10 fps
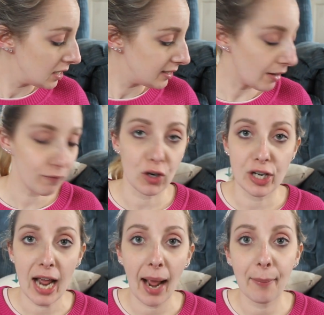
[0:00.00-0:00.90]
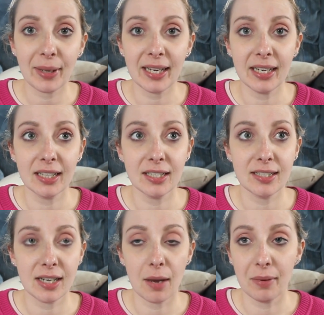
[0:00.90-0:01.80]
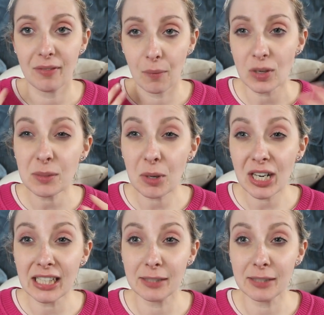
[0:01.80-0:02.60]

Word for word: down for a nap and, um, if I'm whispering,